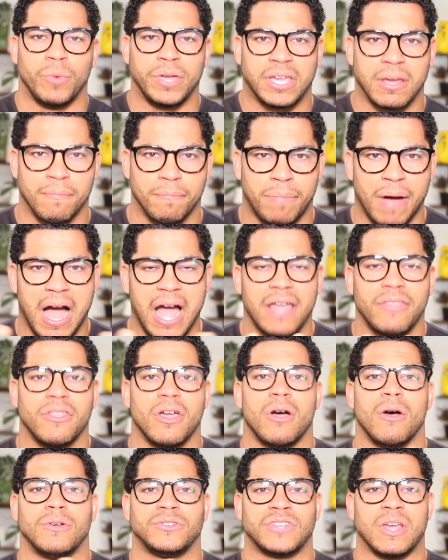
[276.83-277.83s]
We combine
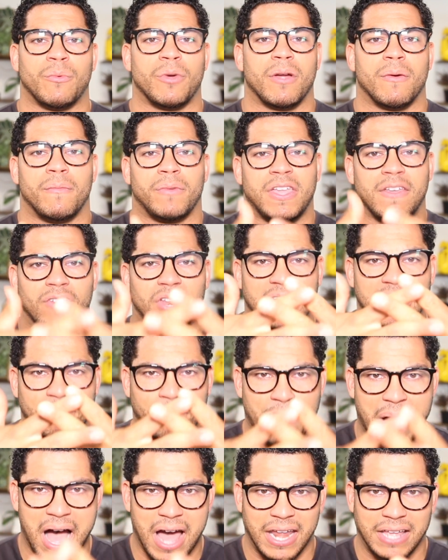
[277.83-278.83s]
those and we are given
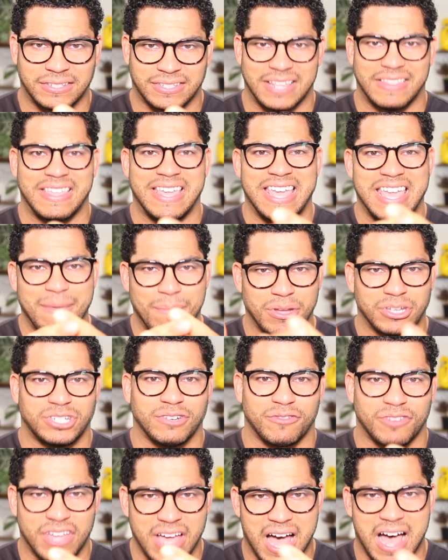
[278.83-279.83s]
bodies in the image
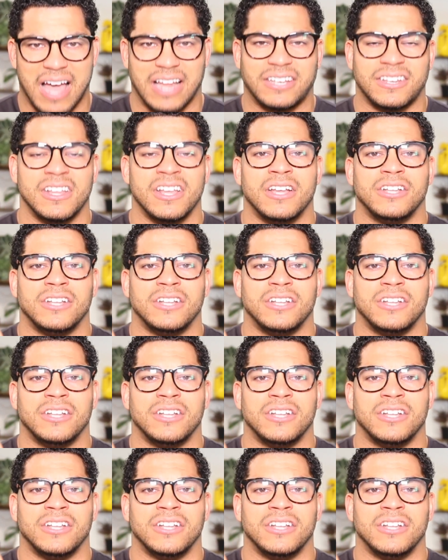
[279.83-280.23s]
of God